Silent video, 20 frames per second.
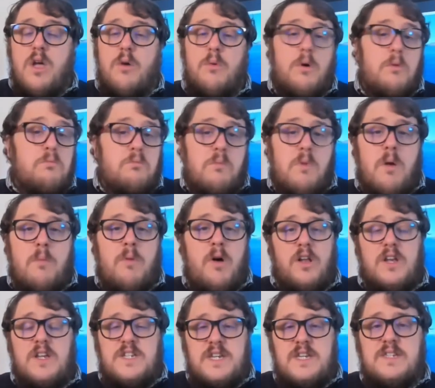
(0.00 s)
Well,
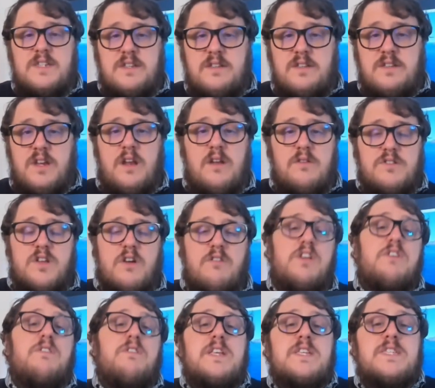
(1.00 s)
apologies, and sorry
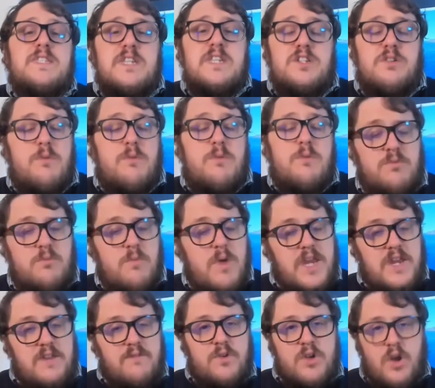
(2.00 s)
you're in a situation where
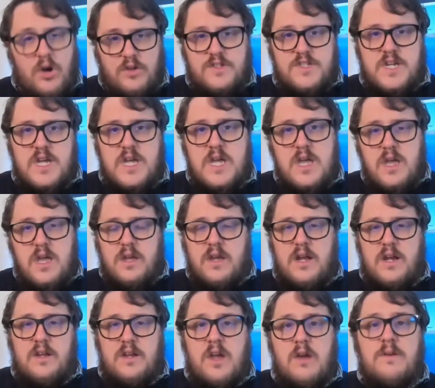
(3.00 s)
you've got to
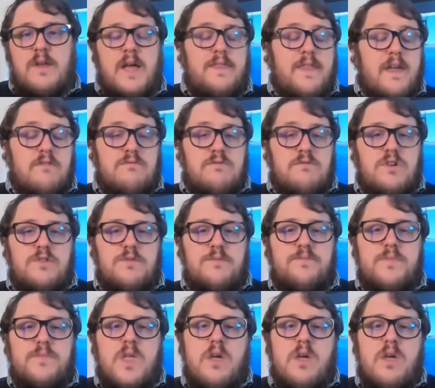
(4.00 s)
kind of go down that route.